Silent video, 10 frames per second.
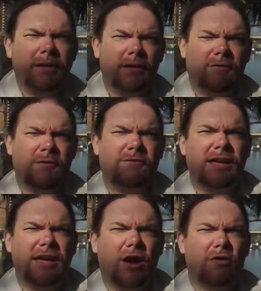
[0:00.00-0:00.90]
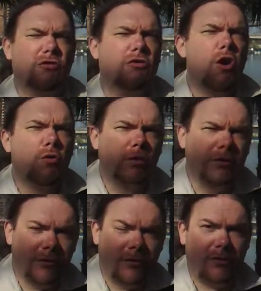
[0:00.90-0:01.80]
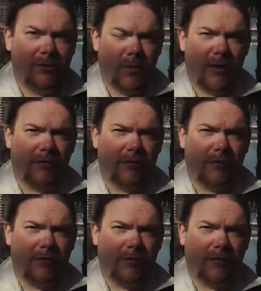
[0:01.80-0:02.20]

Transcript: mean that the 5800 reduces the